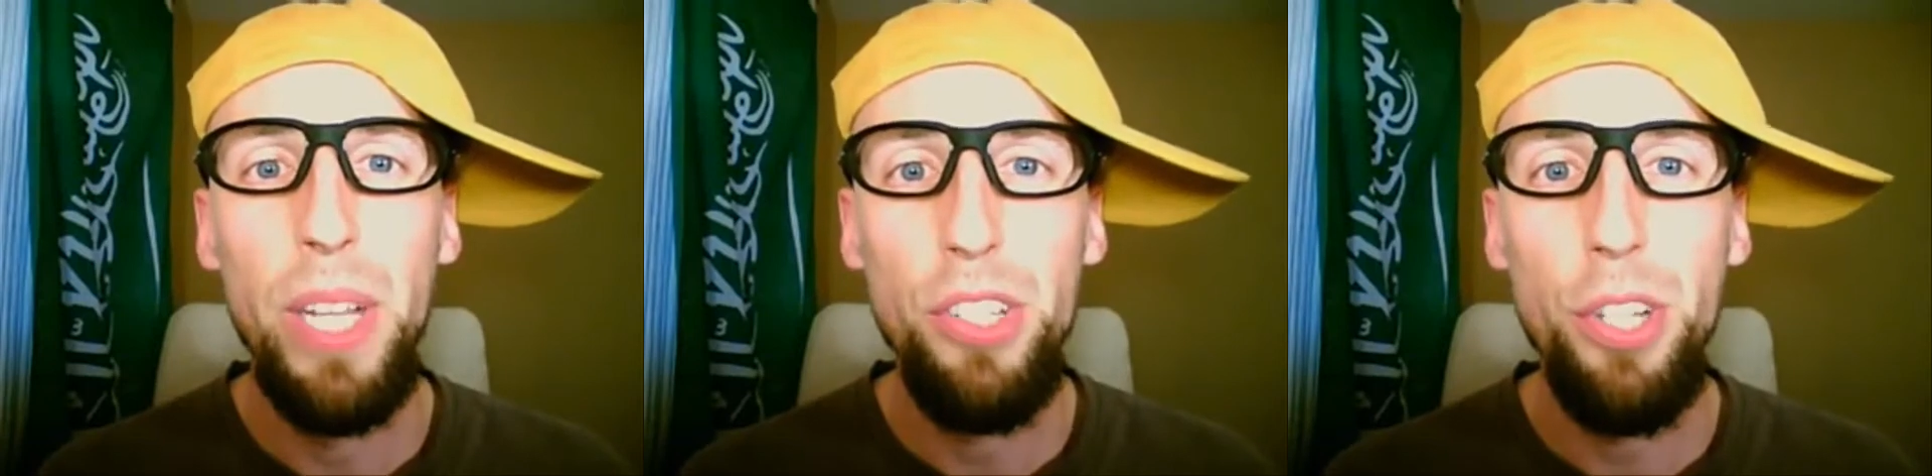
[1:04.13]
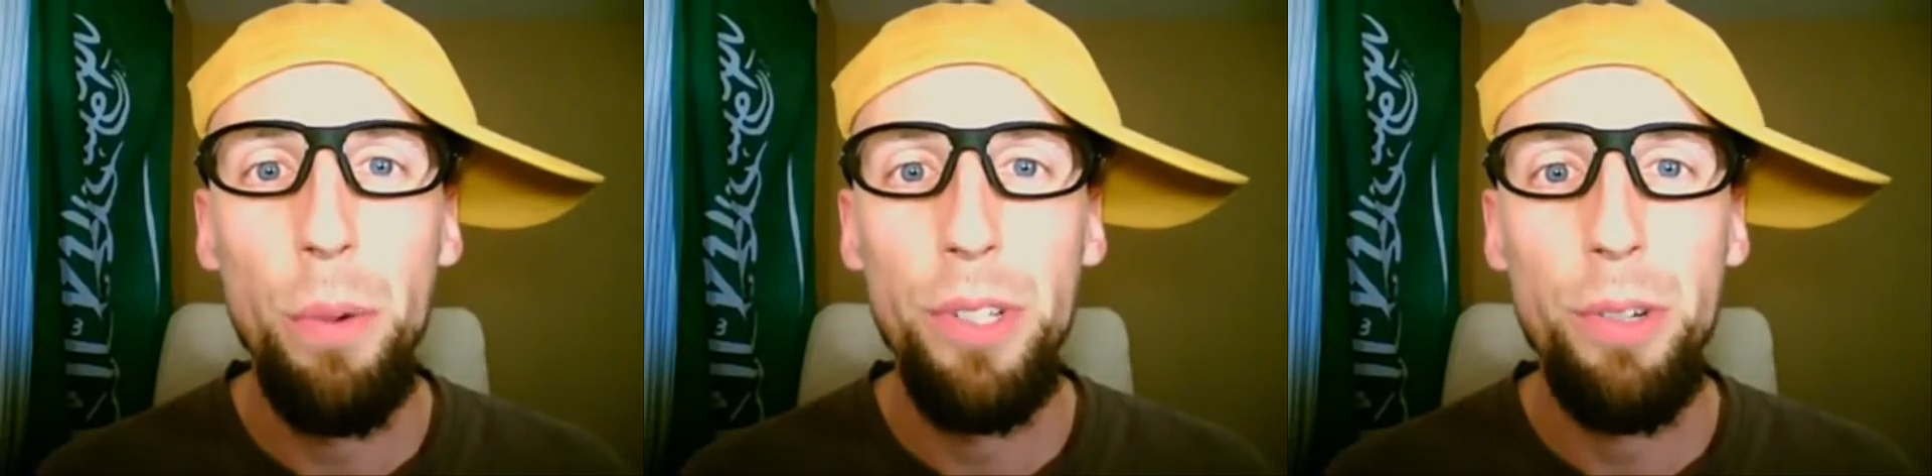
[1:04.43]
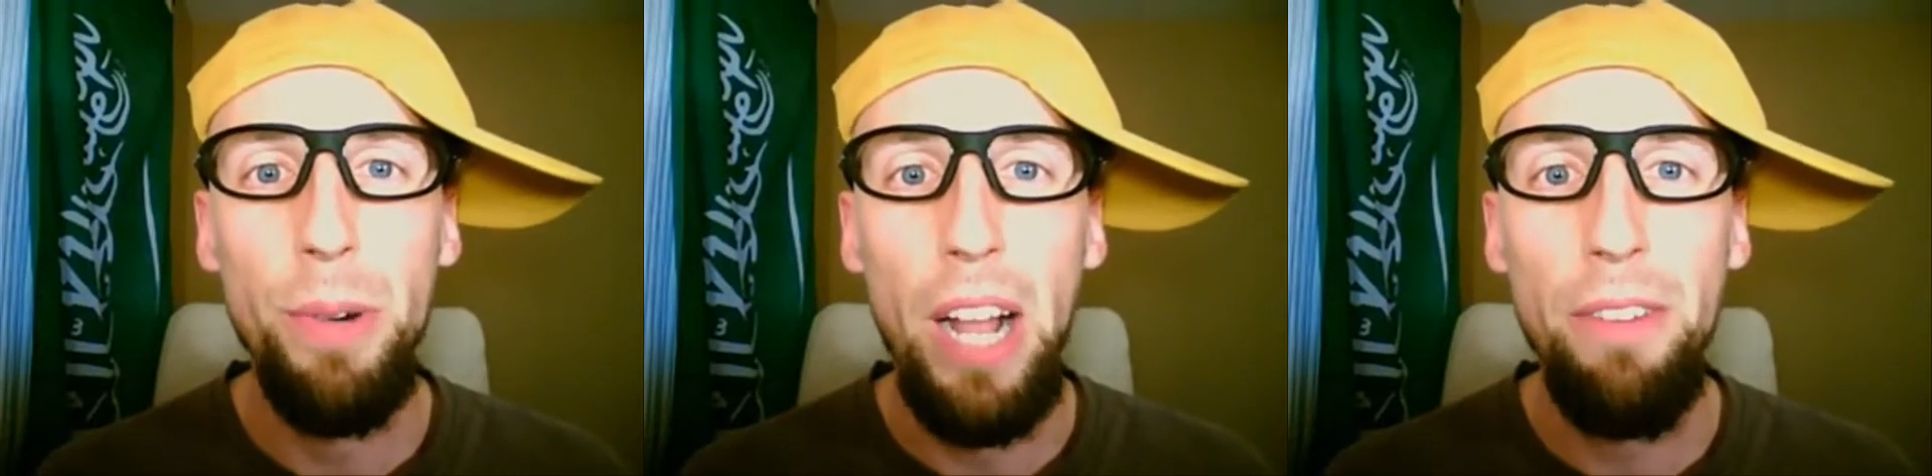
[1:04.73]
but so is
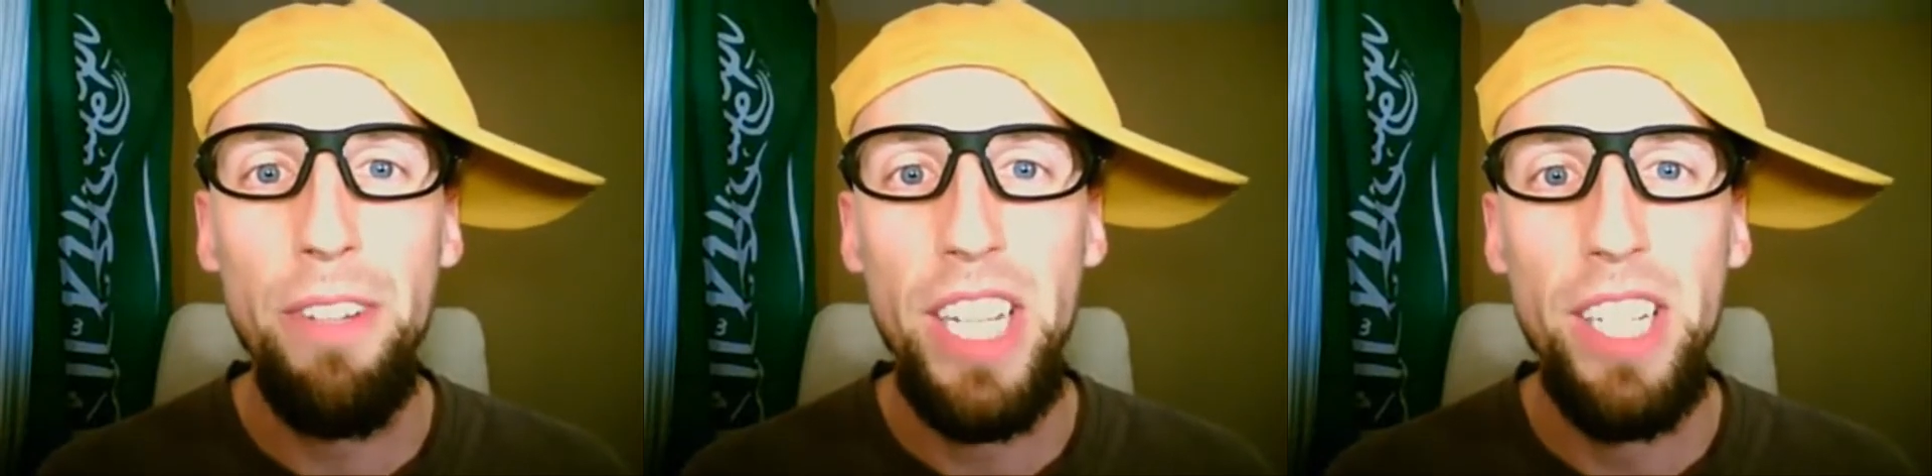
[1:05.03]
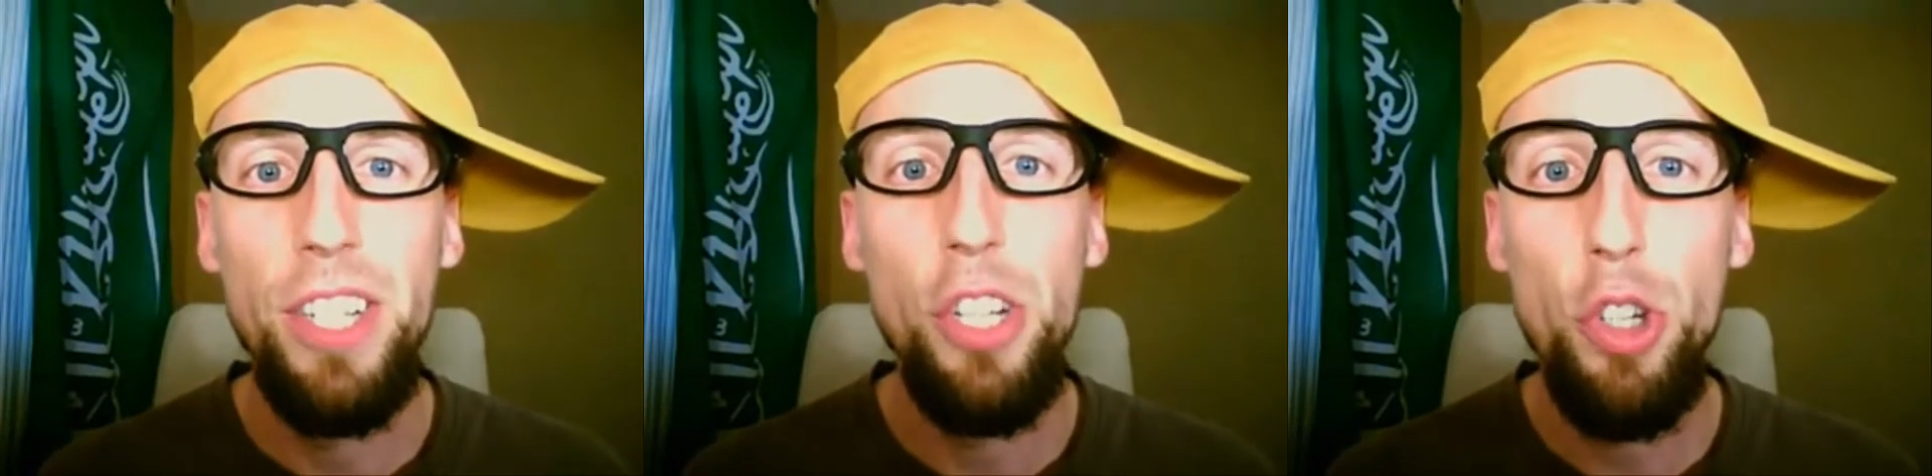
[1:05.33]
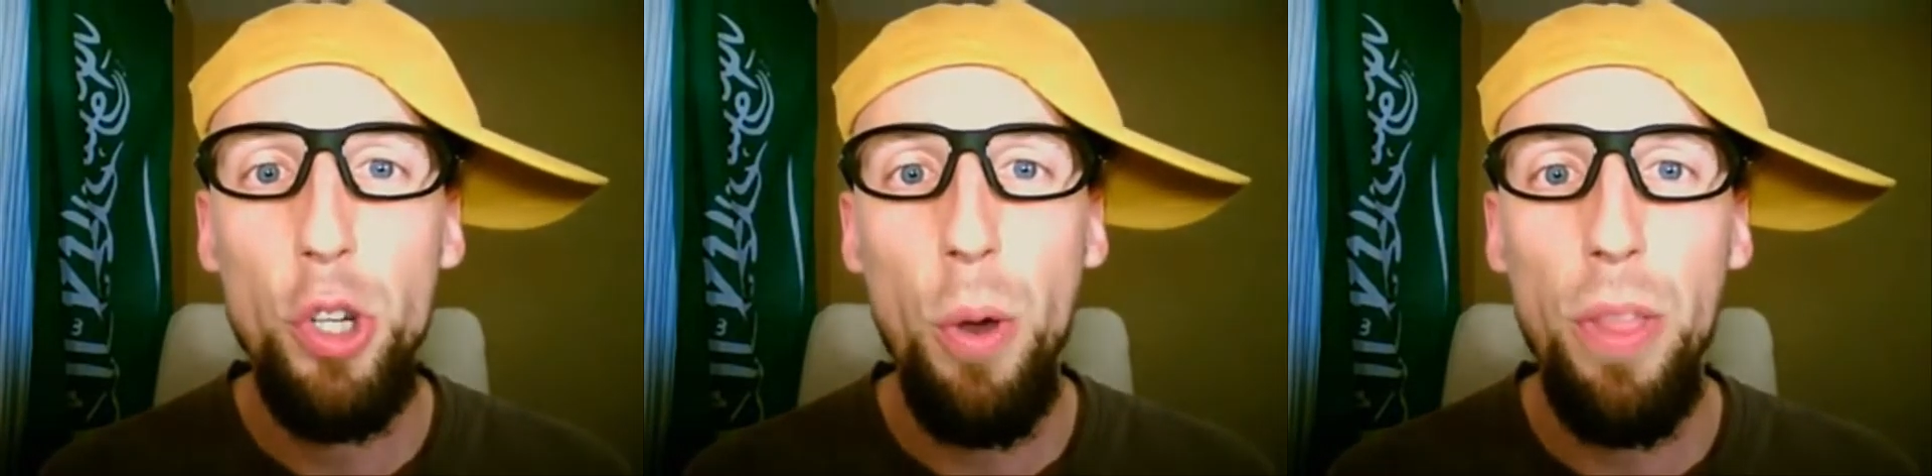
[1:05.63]
gravity. Did you know